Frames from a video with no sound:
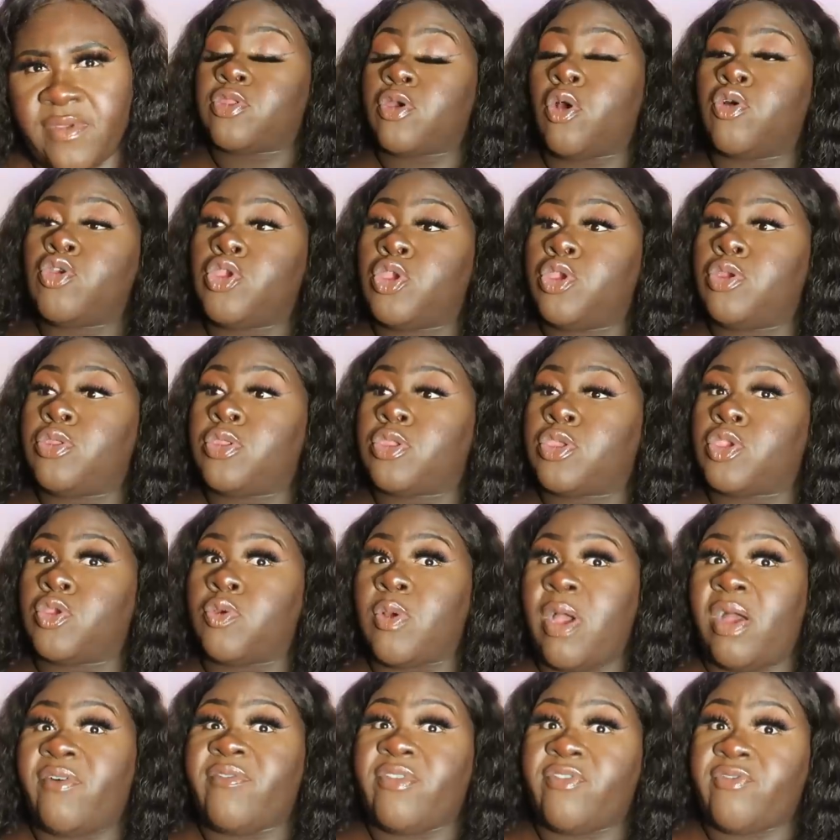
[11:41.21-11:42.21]
So used
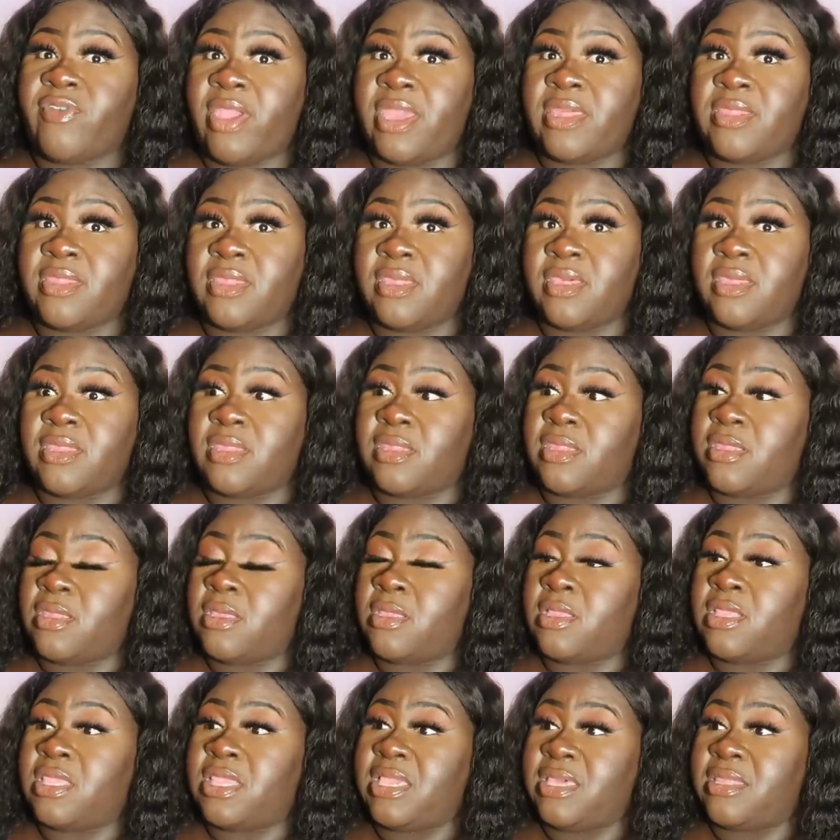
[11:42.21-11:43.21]
to other races
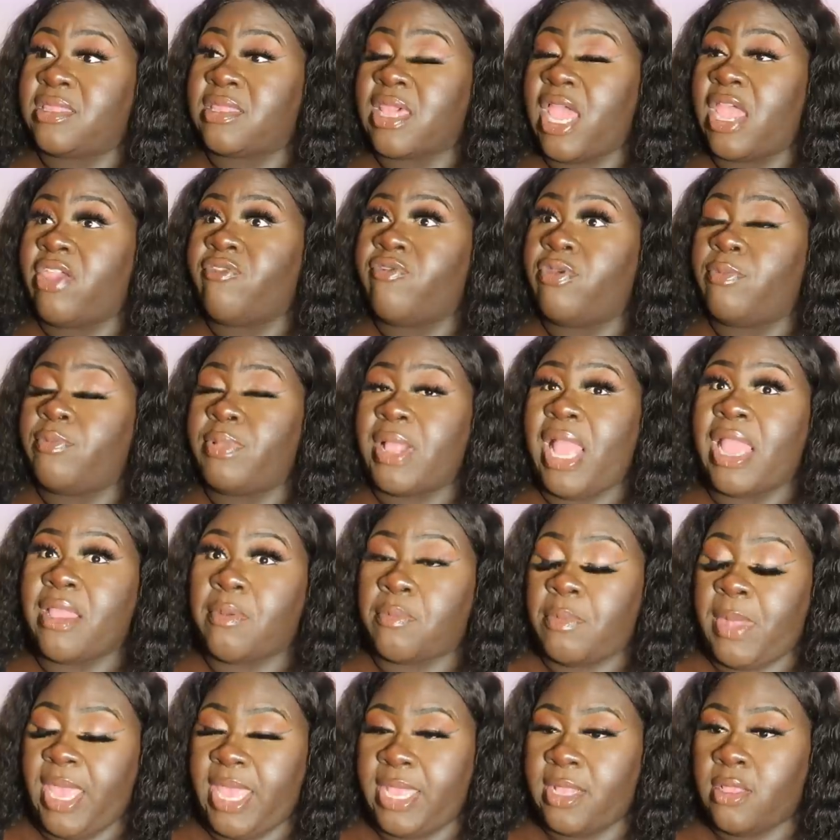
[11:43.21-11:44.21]
devouring black
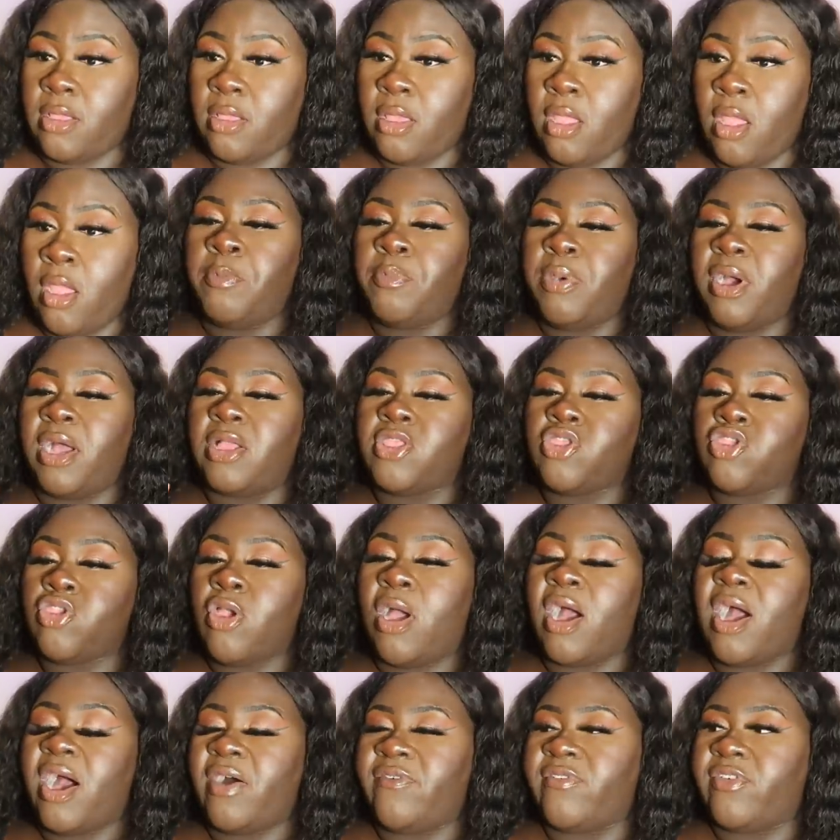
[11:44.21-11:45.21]
men, but
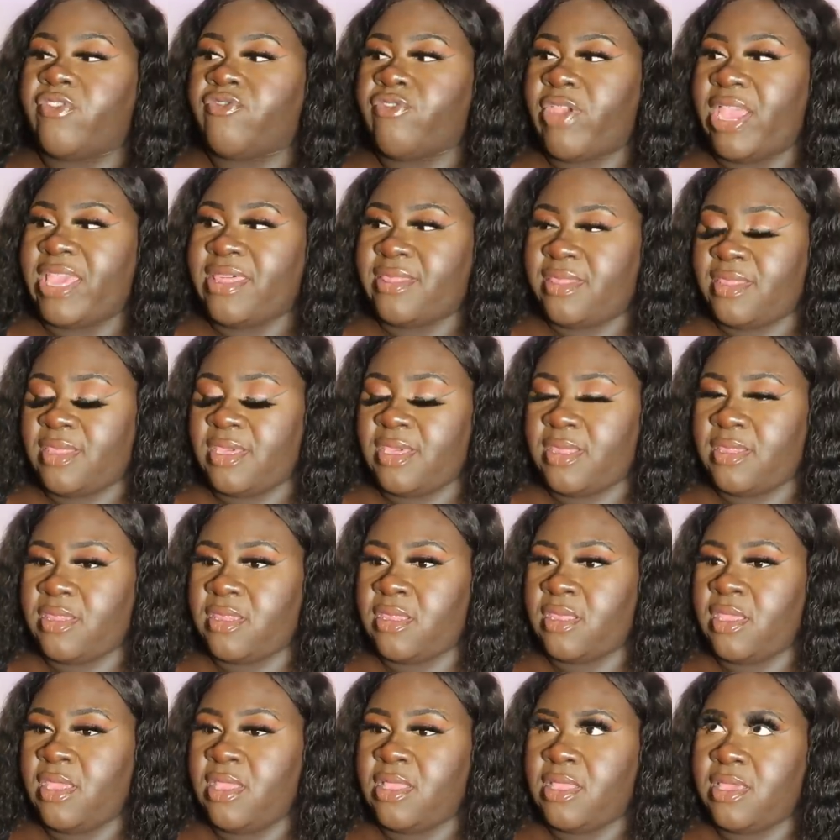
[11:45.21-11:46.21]
not other races
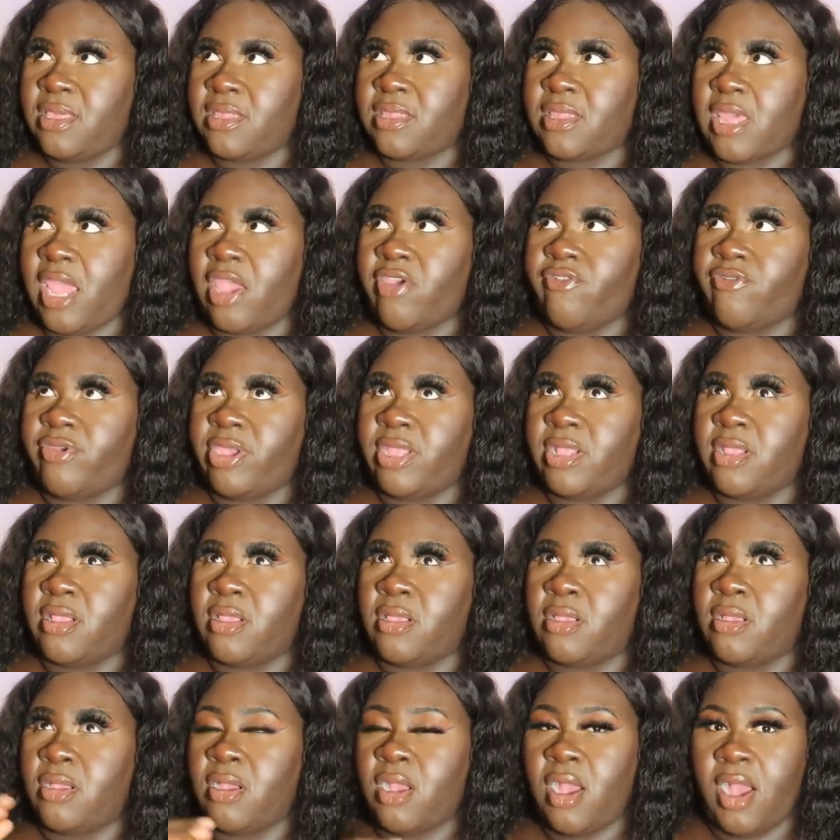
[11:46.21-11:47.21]

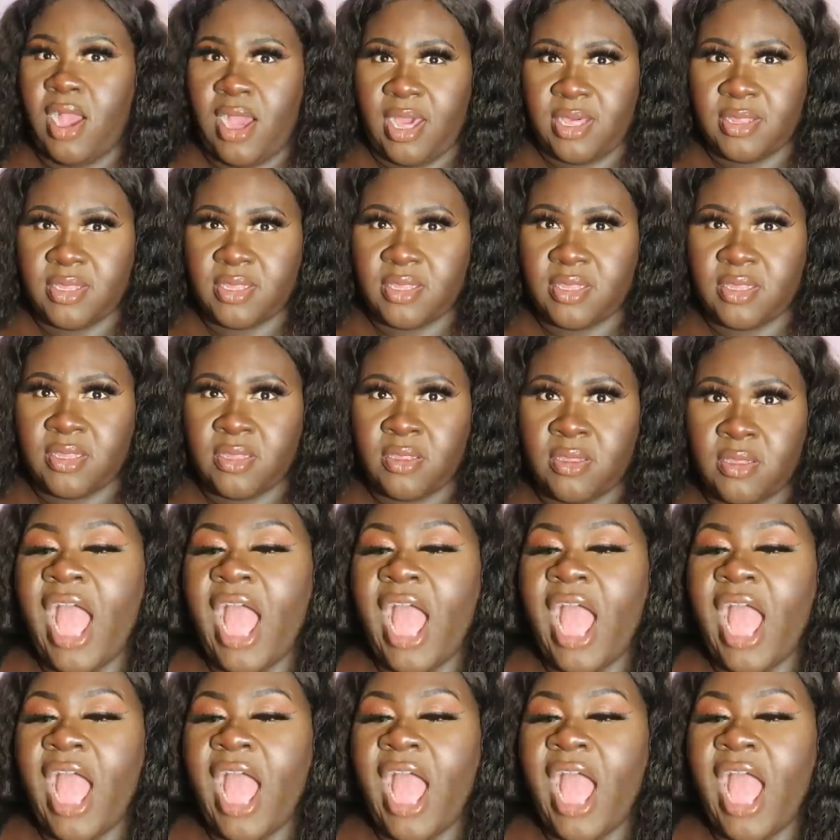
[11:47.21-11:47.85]
devouring us.